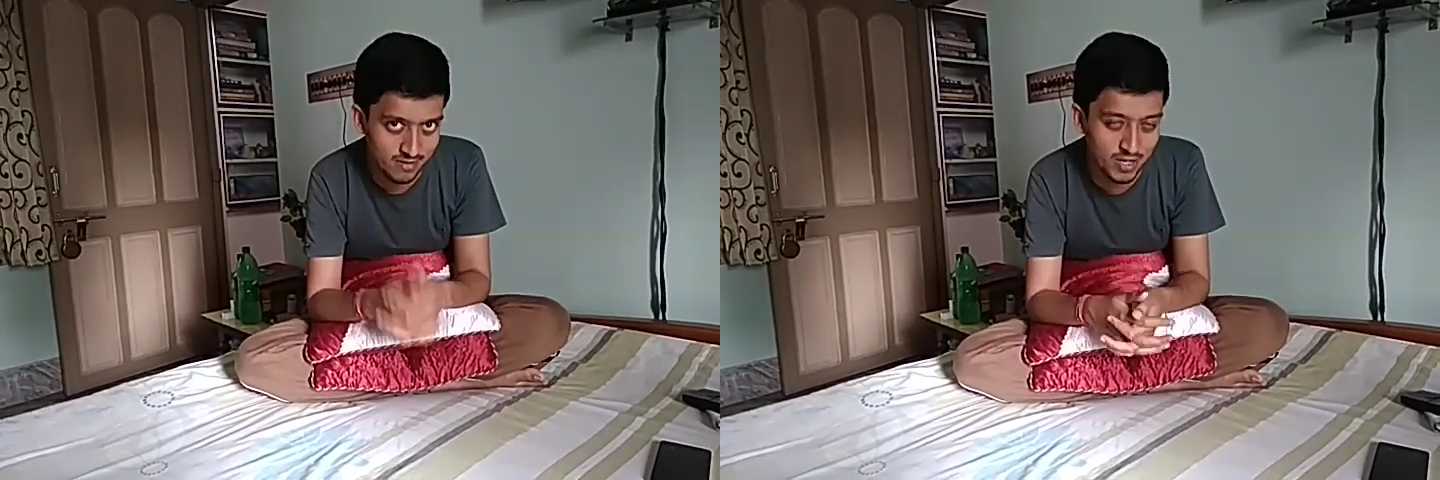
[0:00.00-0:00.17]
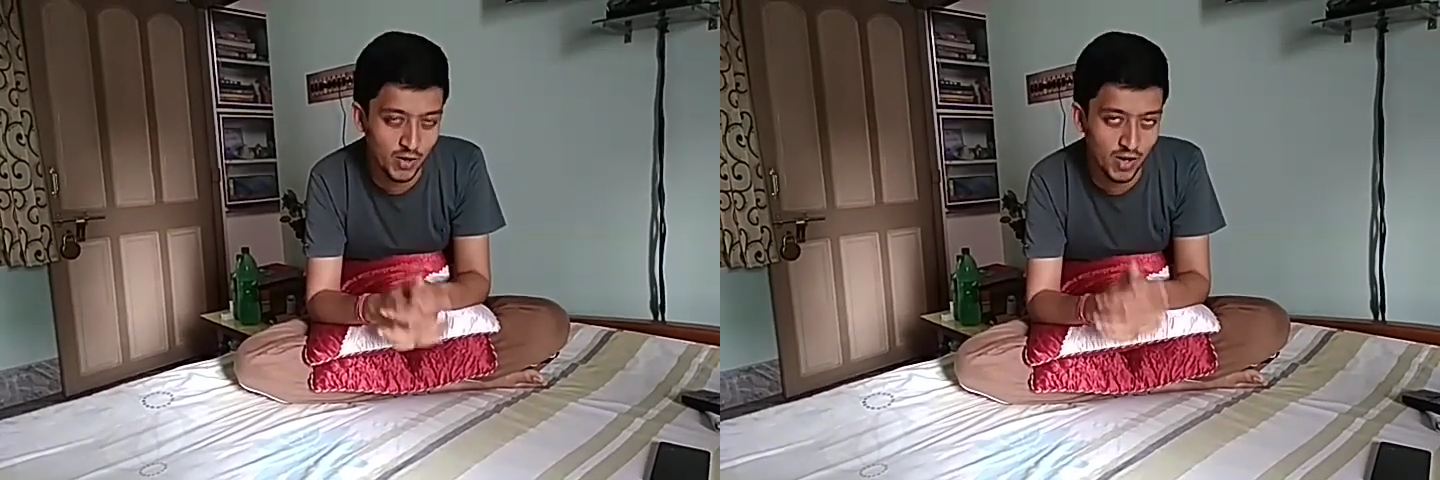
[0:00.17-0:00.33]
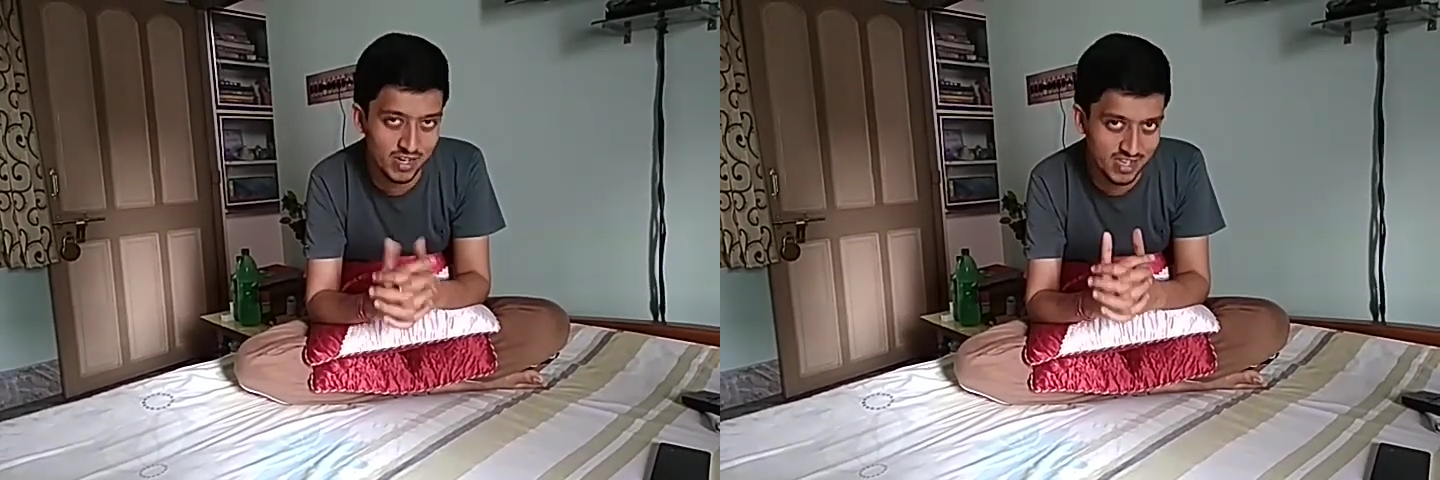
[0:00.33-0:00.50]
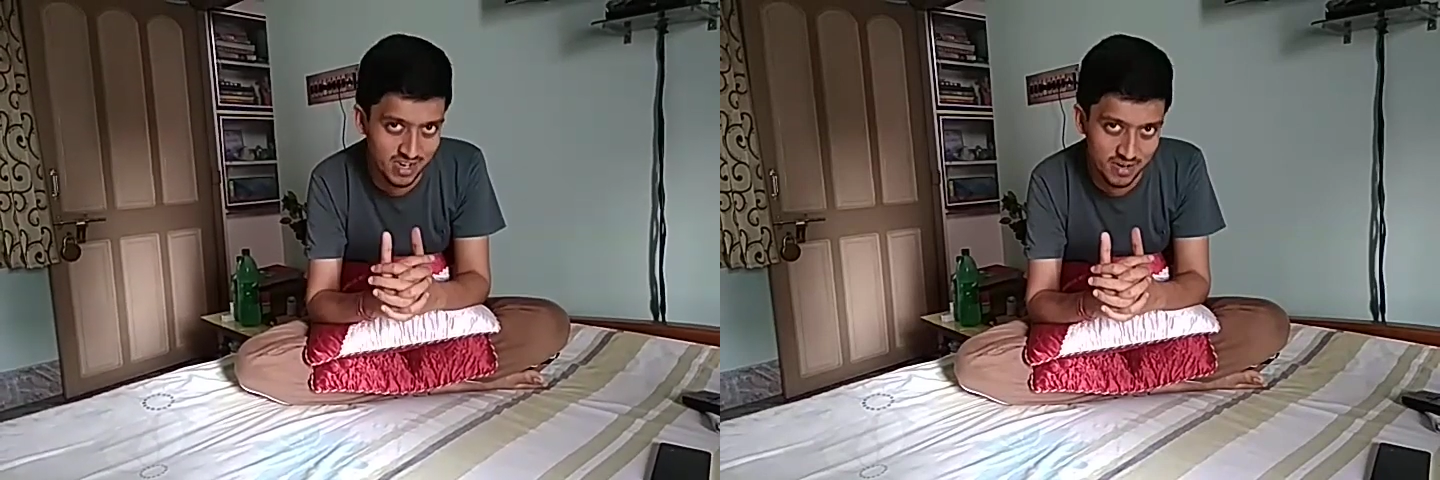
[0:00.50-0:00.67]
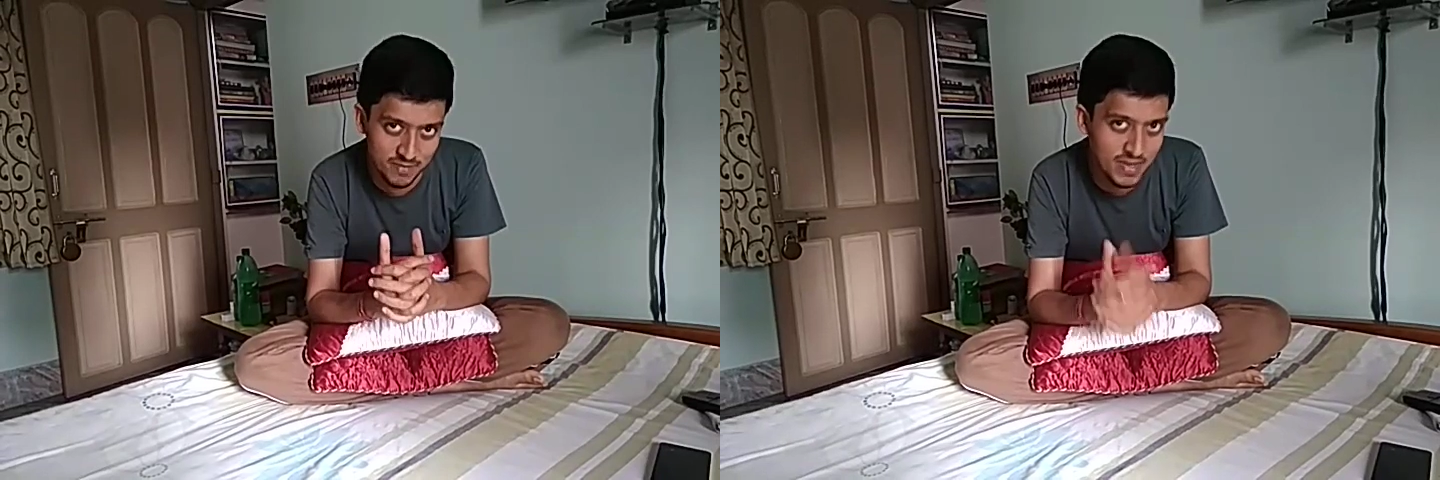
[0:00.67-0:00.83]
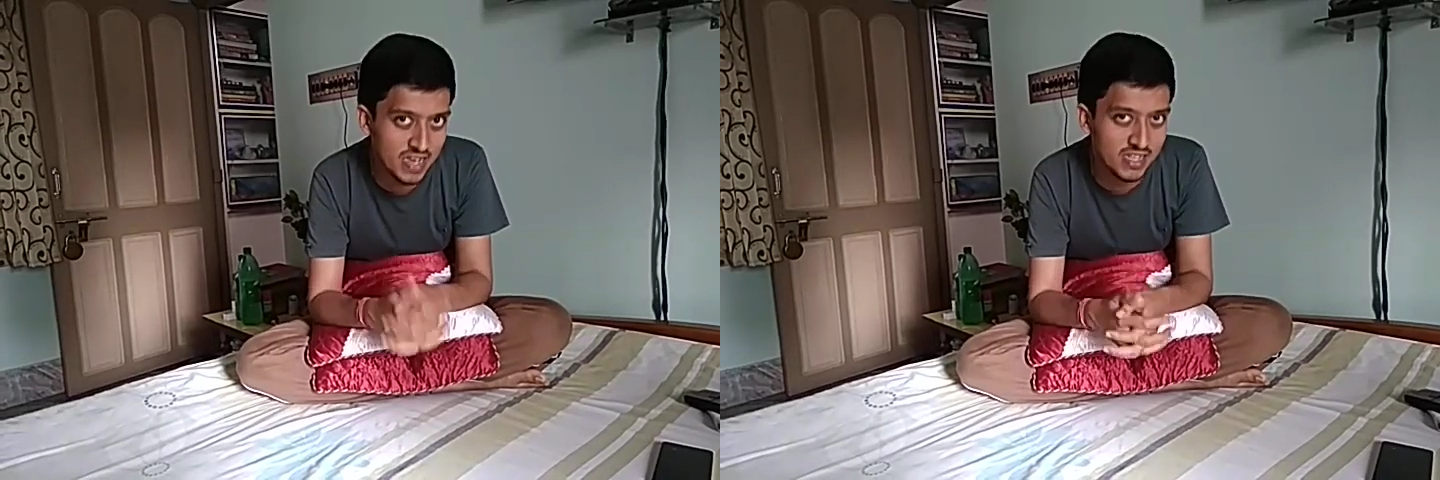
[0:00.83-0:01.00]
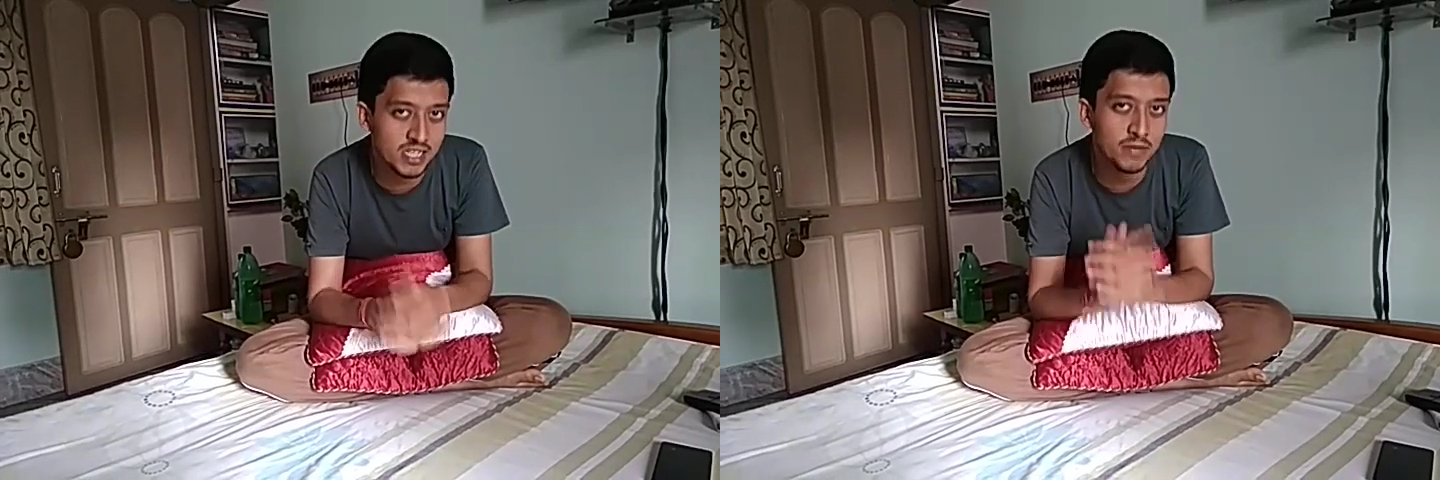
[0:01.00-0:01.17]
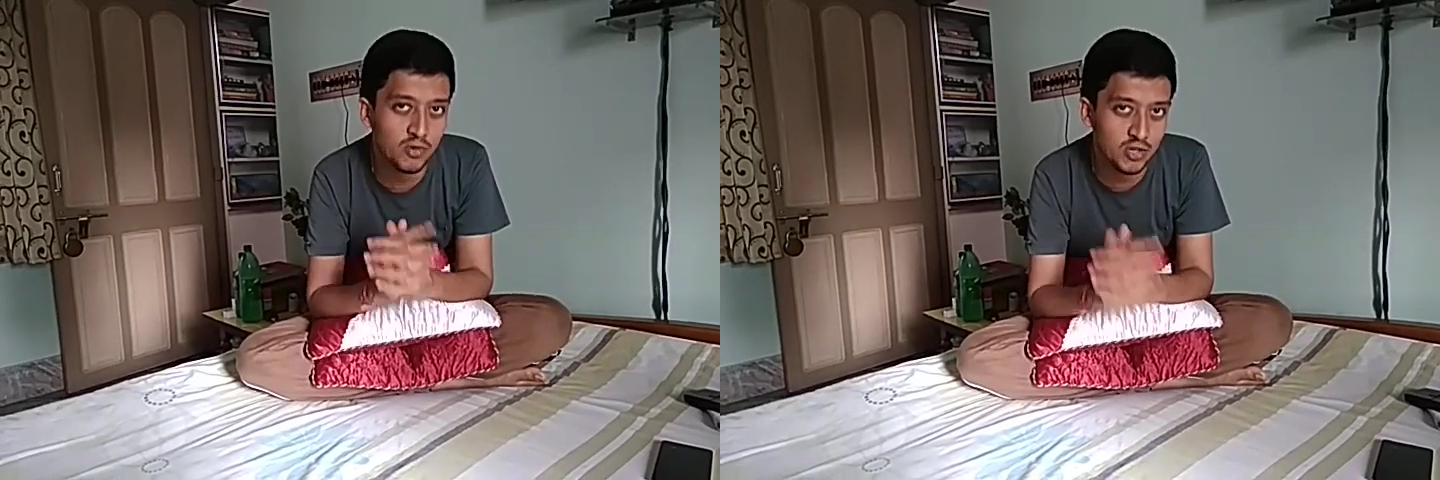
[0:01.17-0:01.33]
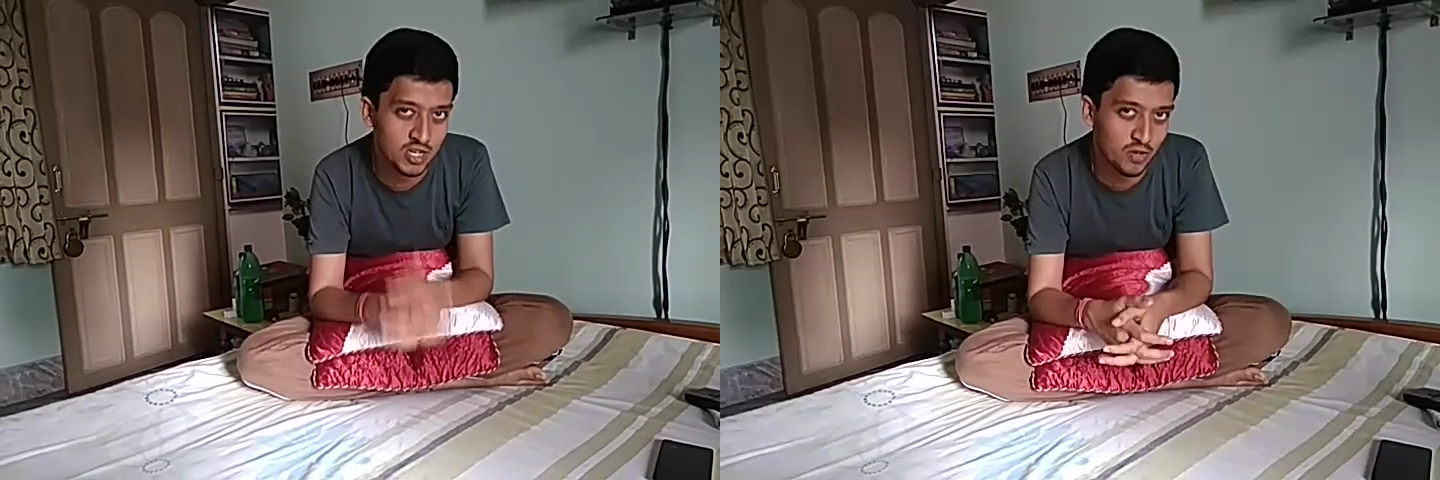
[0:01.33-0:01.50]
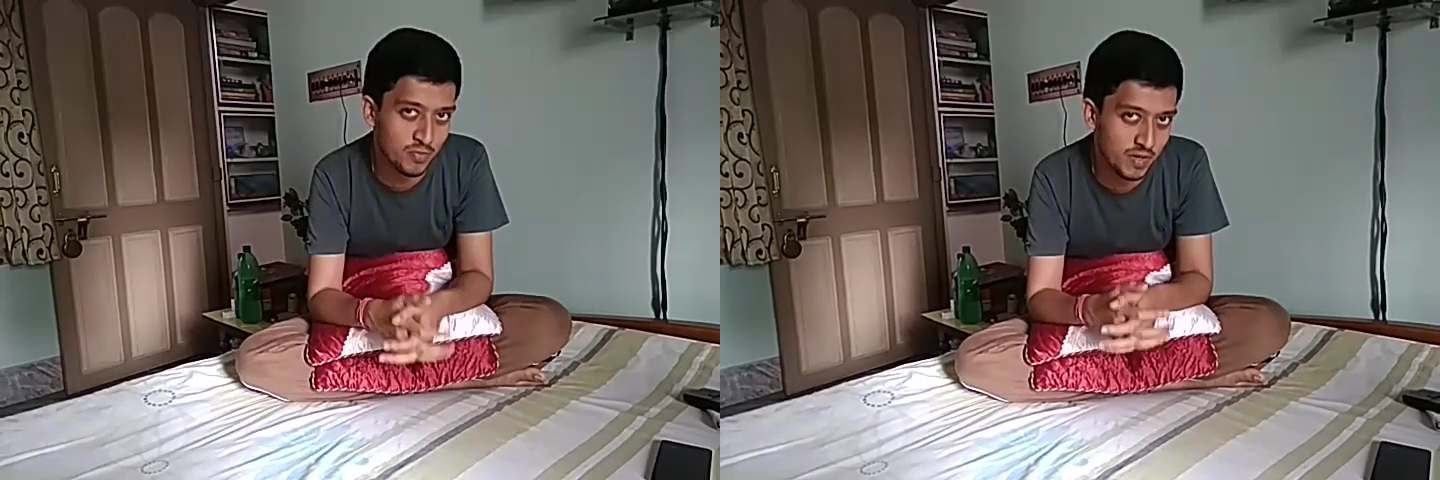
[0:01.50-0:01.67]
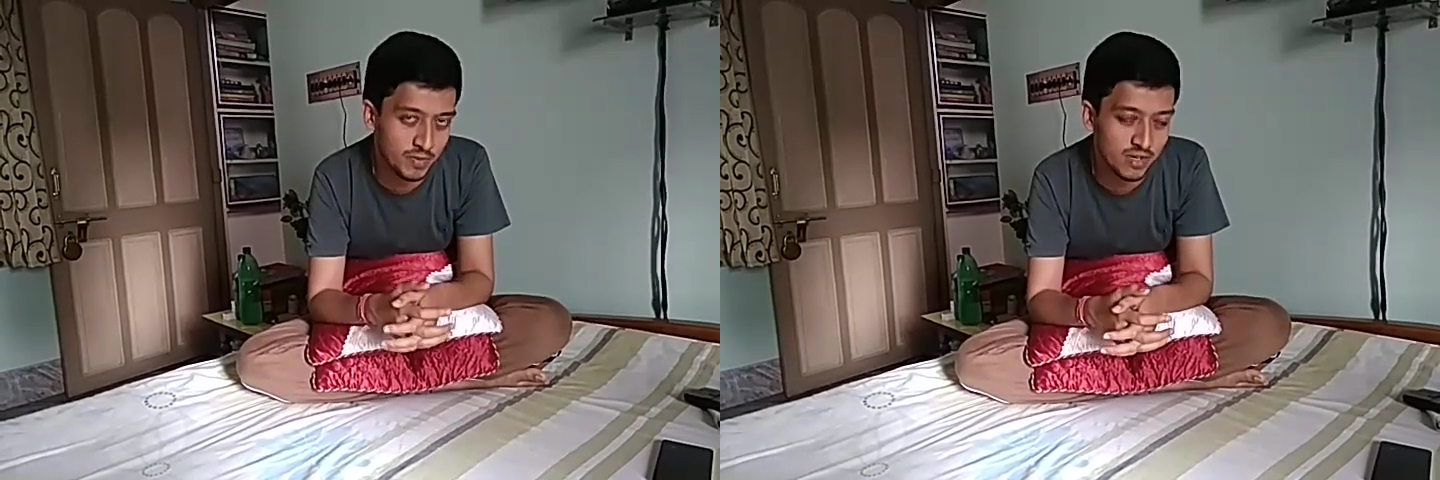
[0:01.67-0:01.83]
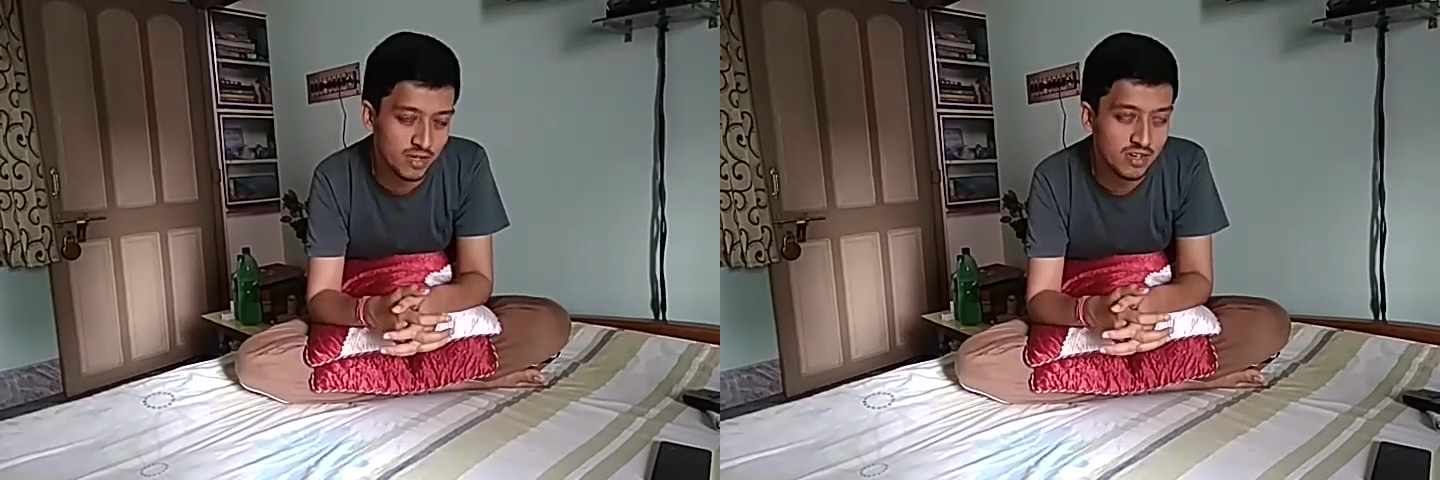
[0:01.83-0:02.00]
Now consider me as a samosa
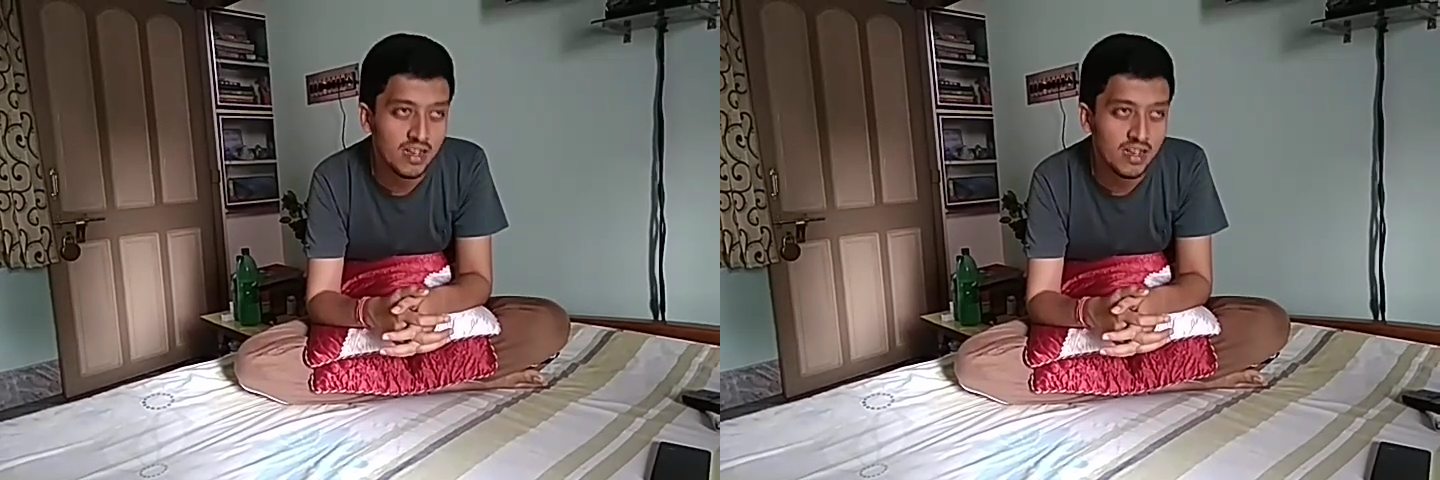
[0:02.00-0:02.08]
shopkeeper.